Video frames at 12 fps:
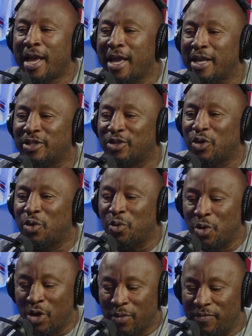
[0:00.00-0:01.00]
And
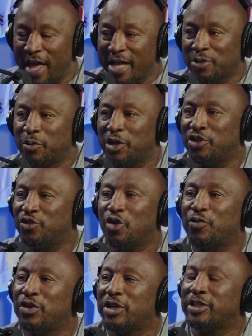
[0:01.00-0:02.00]
so that's what
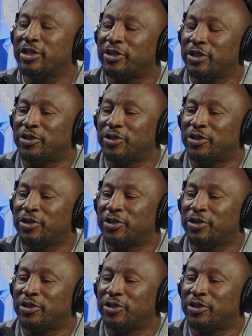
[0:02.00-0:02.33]
drove you, because